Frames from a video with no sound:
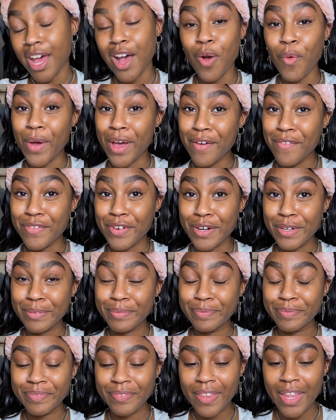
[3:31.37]
However,
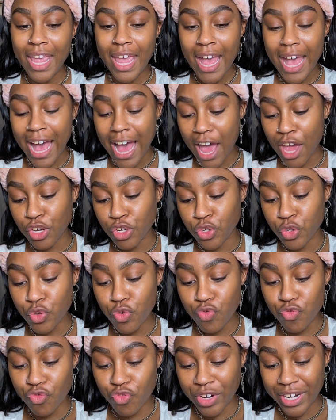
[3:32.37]
I do
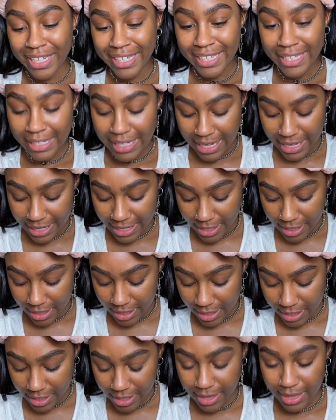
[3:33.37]
really
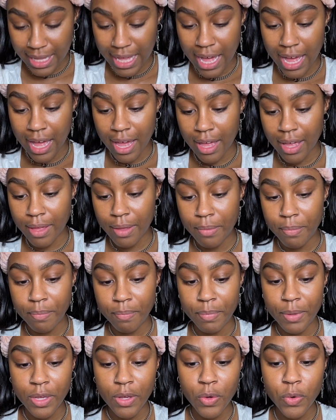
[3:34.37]
like that
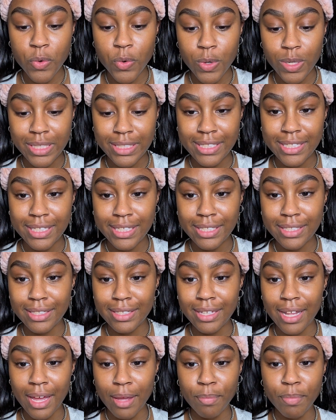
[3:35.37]
being quarantined
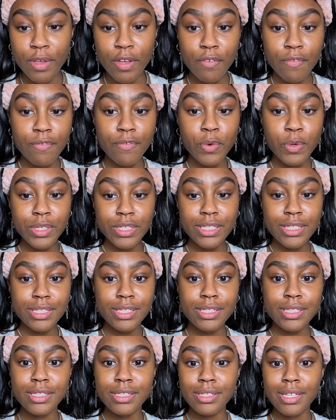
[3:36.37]
and like being forced
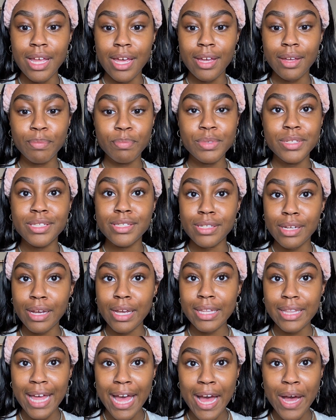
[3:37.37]
to like be stuck
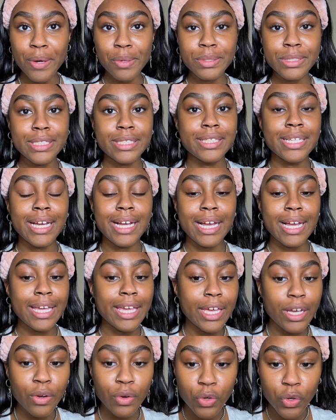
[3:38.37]
in the house and like I
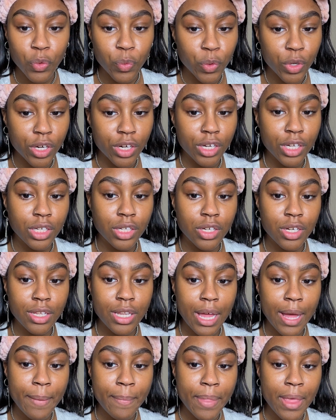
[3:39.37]
can't go to work and all
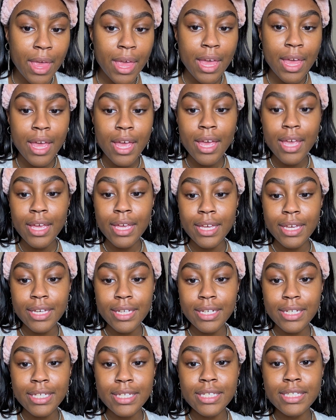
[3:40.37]
that,
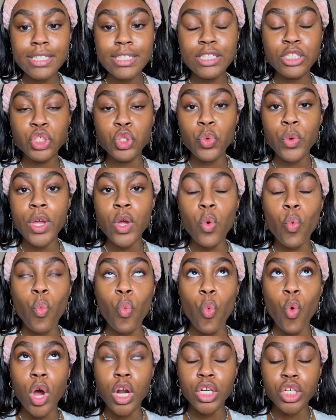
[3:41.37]
it is doing
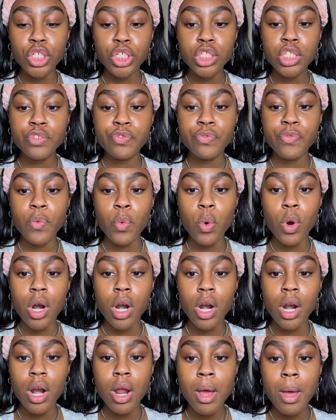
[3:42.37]
wonders
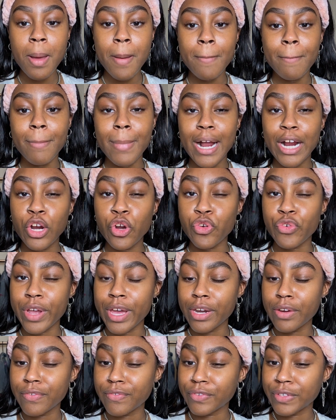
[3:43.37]
for my
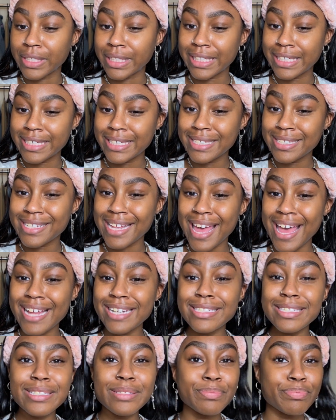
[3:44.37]
creative release
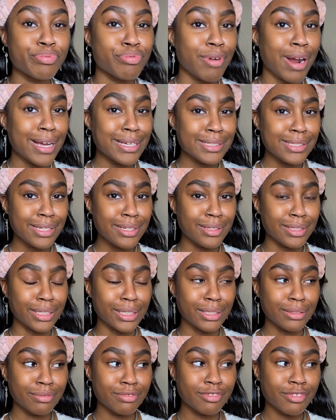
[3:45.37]
and
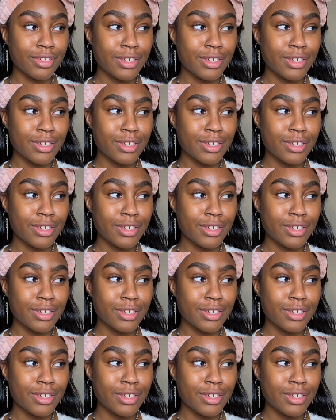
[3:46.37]
surprisingly